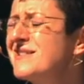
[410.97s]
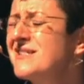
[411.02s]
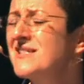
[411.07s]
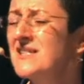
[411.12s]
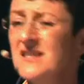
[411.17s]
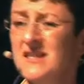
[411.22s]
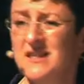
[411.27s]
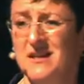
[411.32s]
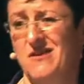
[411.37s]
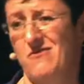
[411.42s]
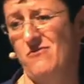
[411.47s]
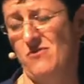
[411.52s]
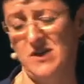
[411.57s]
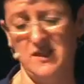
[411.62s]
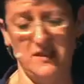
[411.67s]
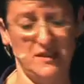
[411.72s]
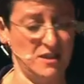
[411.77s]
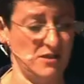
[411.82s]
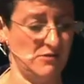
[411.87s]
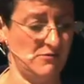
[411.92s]
doesn't know what
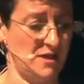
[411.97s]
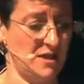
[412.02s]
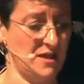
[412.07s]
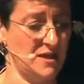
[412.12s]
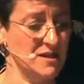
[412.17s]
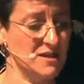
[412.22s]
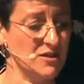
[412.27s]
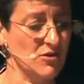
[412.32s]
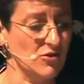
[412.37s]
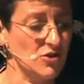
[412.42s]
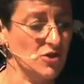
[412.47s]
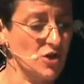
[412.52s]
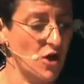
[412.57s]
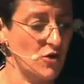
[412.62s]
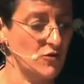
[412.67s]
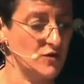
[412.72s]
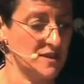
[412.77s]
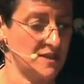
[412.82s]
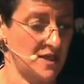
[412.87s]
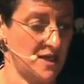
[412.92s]
he's doing. He's got
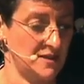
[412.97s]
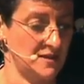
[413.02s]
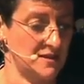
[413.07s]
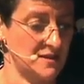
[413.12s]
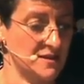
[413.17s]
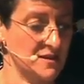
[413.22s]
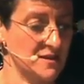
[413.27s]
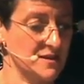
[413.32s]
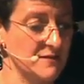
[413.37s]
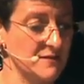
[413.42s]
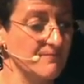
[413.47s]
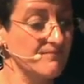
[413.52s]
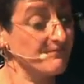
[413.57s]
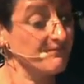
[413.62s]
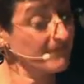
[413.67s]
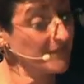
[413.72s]
no sense.